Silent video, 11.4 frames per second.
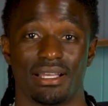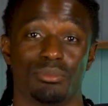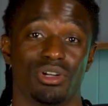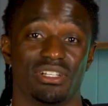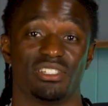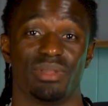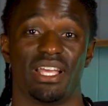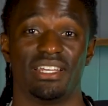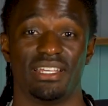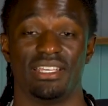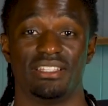I'm going to
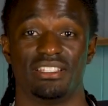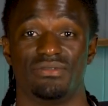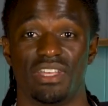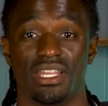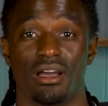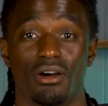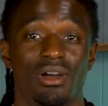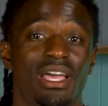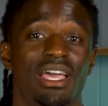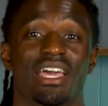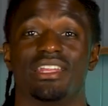explain it in this video
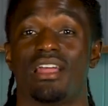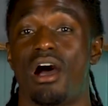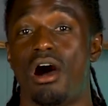and